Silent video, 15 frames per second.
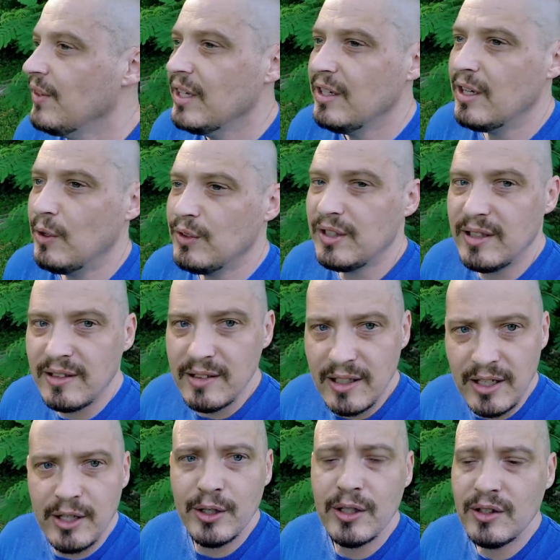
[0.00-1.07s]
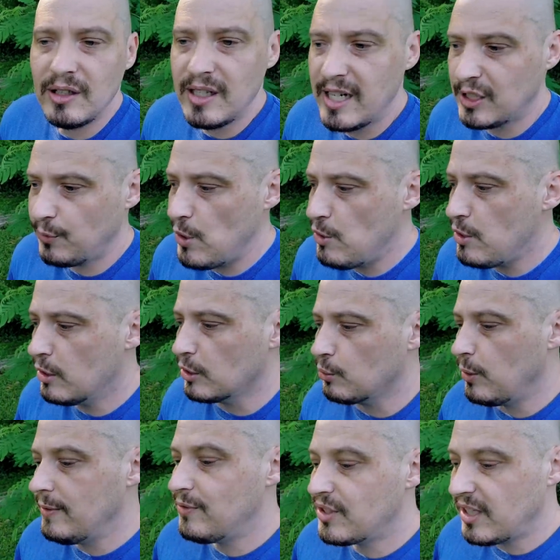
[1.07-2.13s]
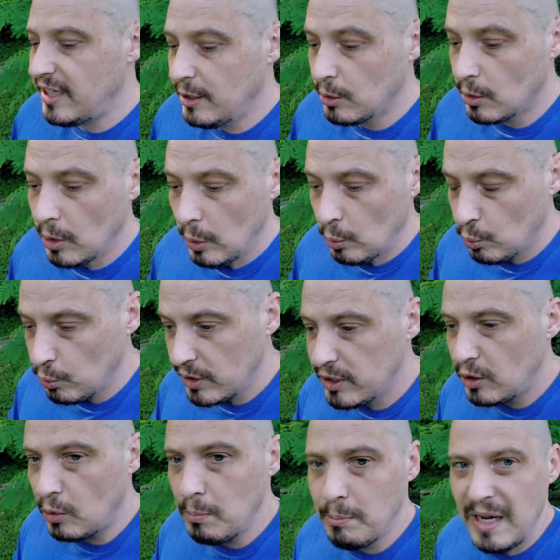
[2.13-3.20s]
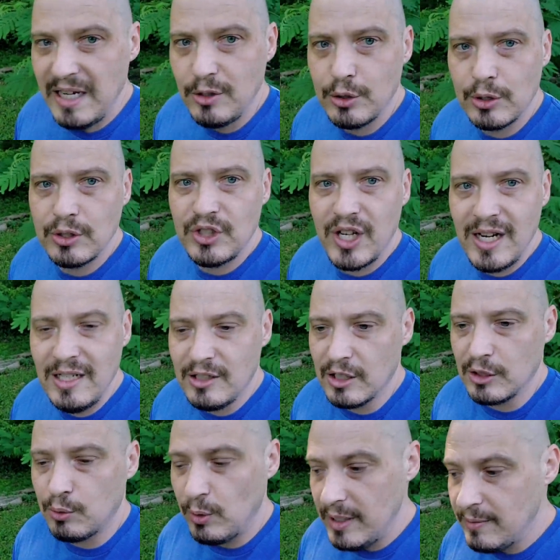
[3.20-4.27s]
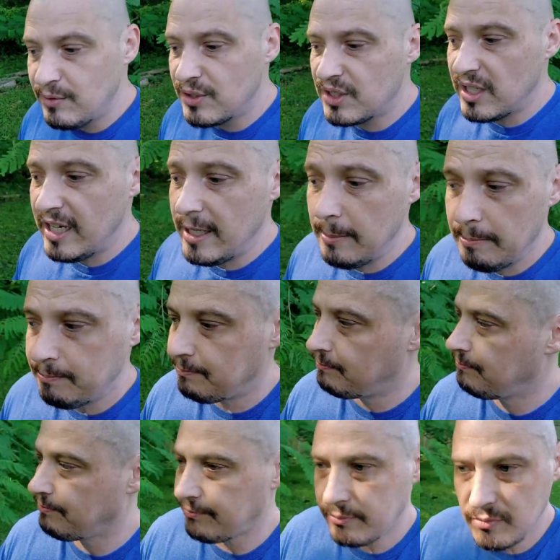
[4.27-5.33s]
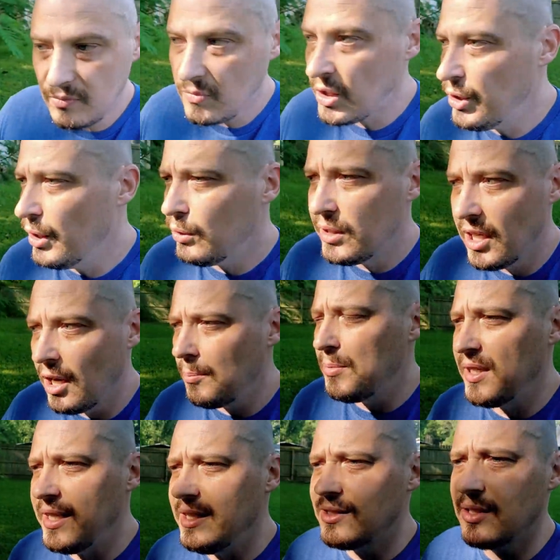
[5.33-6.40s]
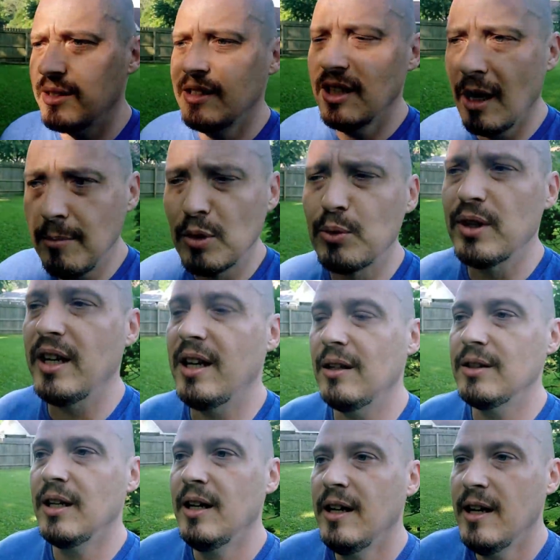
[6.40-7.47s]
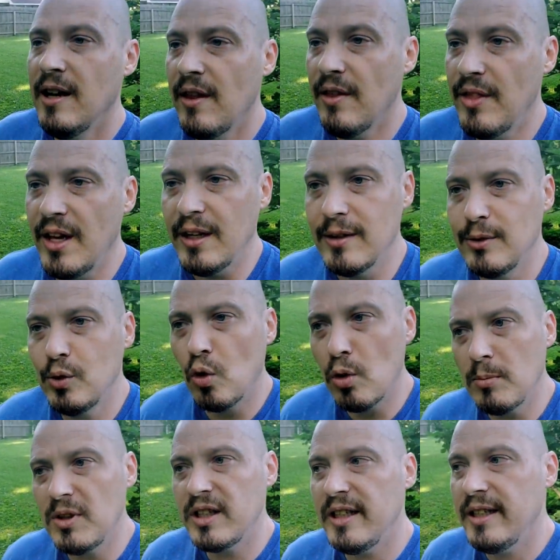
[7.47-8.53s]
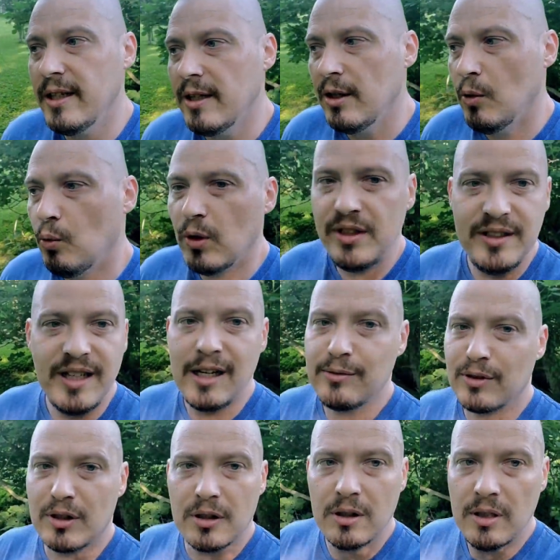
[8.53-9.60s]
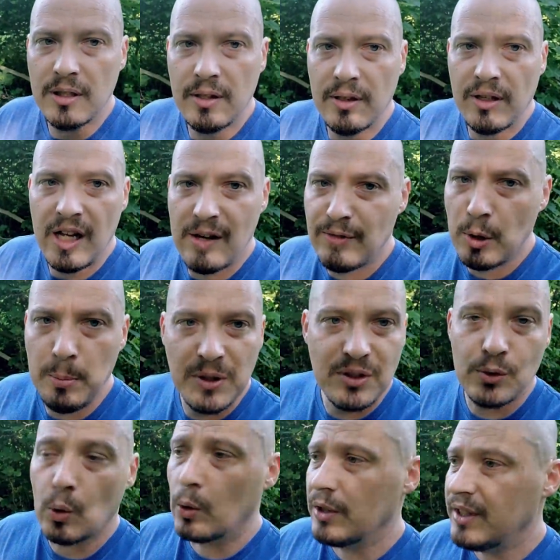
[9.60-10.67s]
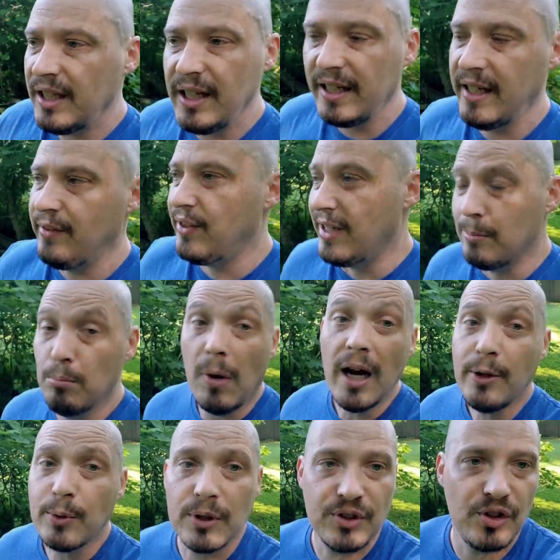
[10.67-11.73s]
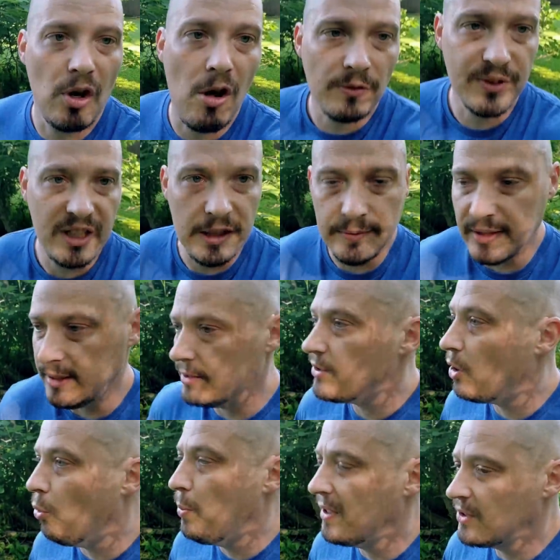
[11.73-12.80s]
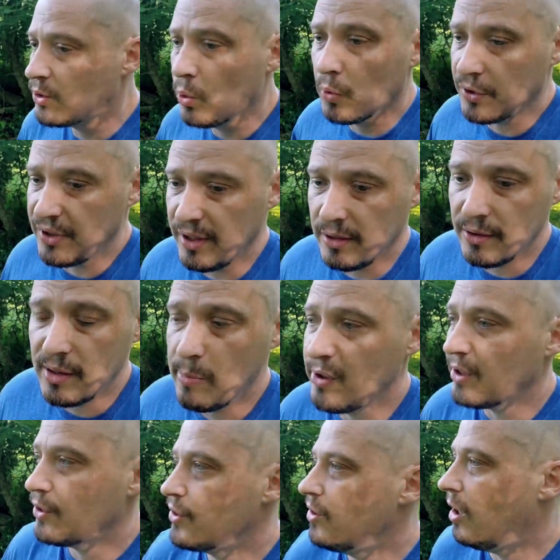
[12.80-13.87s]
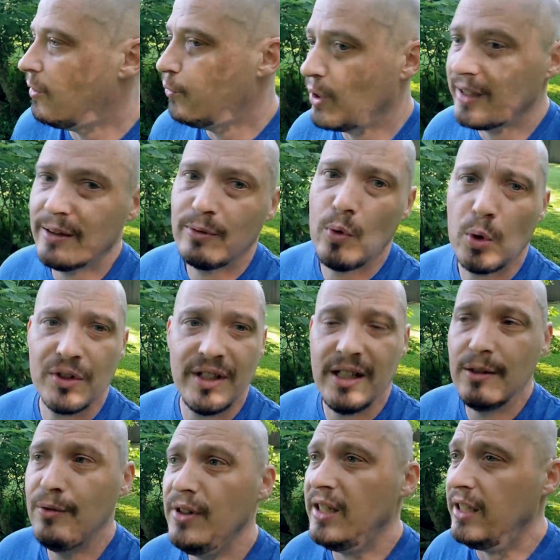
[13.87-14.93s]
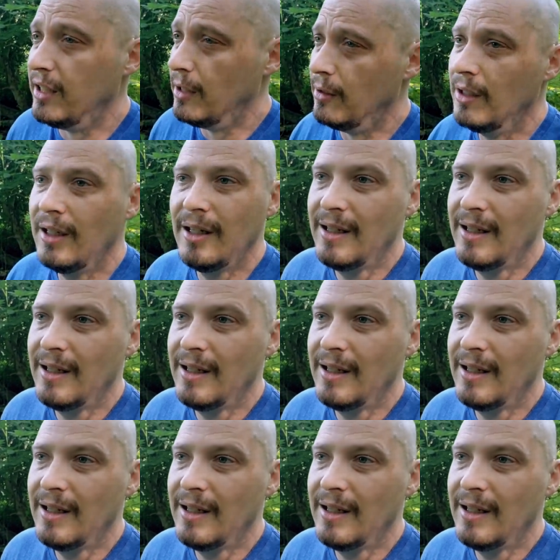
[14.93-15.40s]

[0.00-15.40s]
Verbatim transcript: you know, here in the last few years, we've seen real major changes. We've seen you know, companies come around that normally would never have open sourced anything. Microsoft even is open sourcing some of their software. And of course, NVIDIA